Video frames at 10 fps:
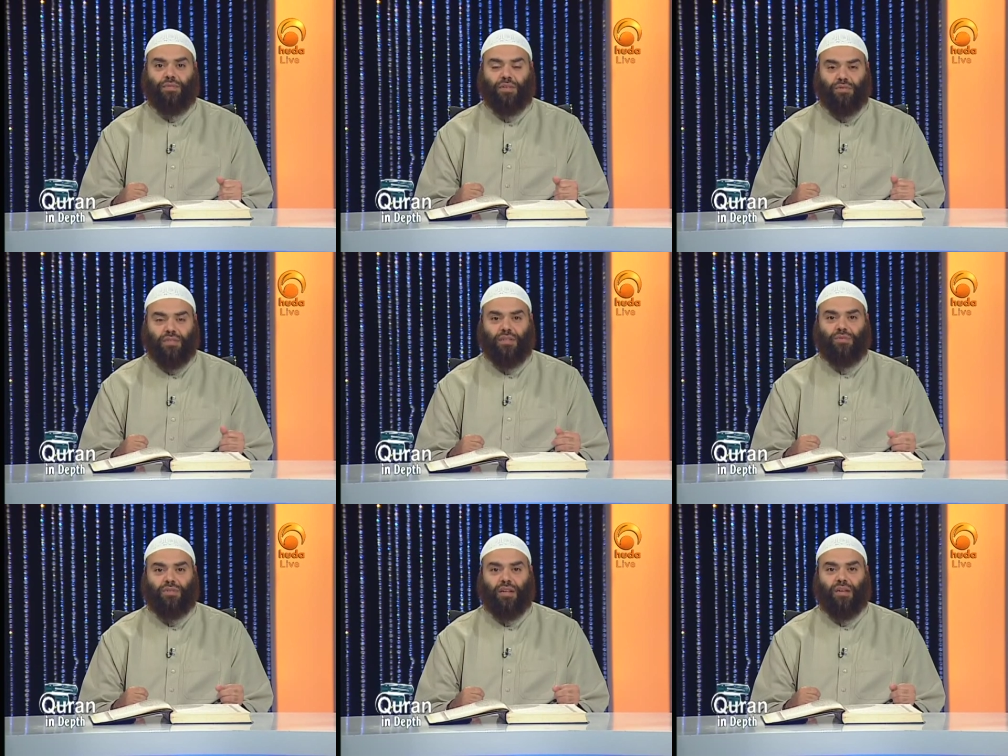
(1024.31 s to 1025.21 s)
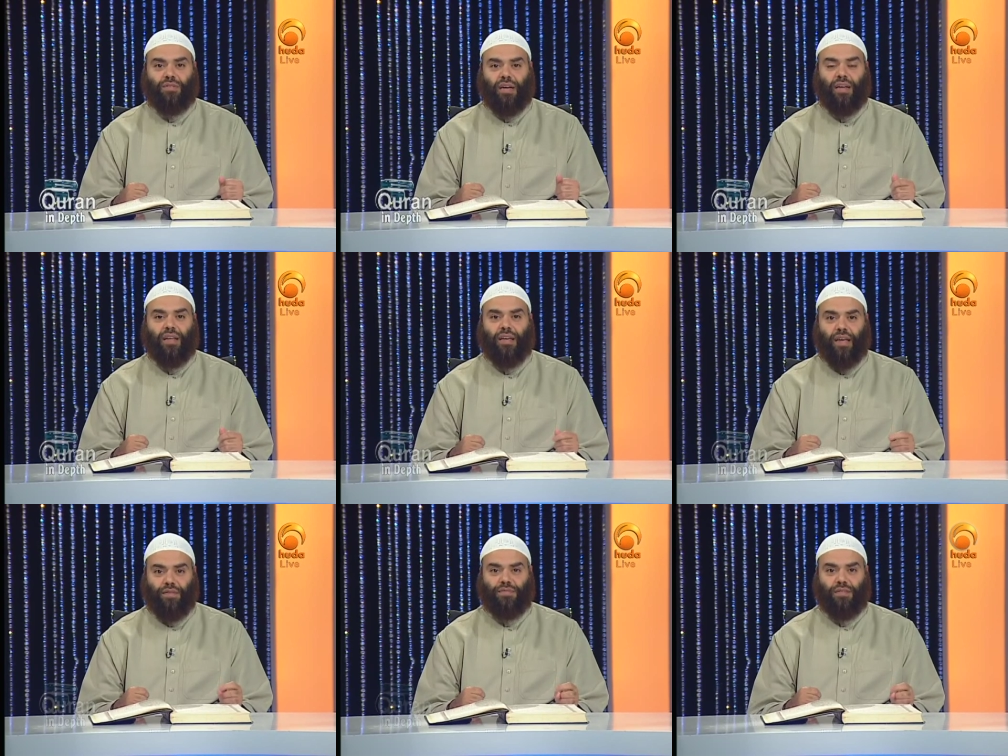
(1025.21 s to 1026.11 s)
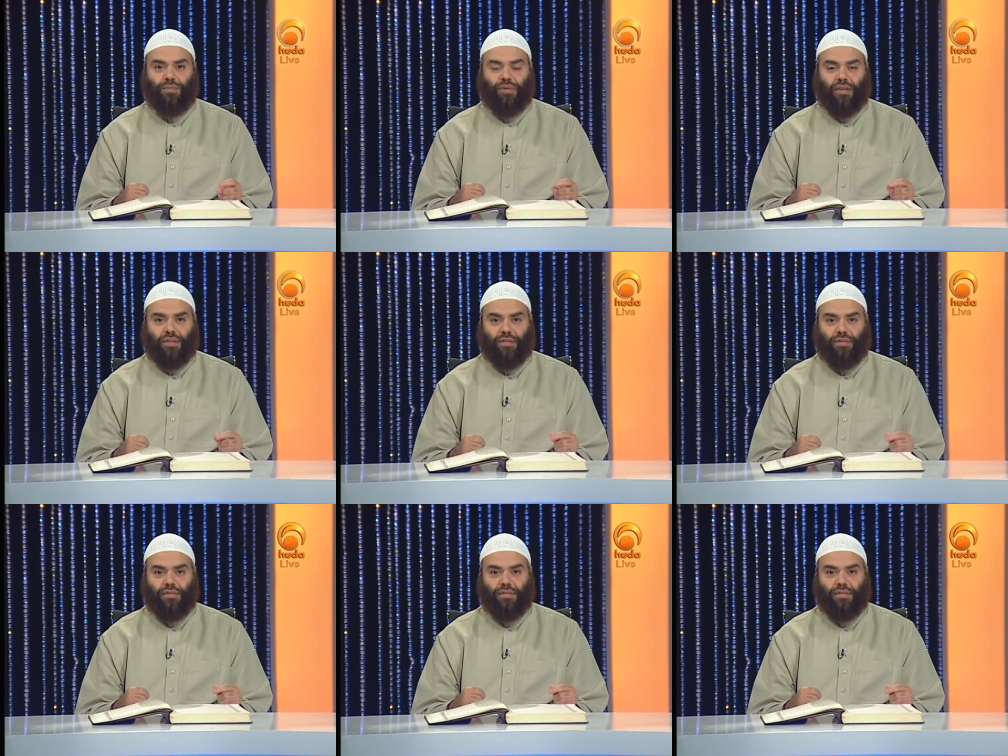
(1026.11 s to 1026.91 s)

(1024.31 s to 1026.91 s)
We continue inshallah ta'ala after the break.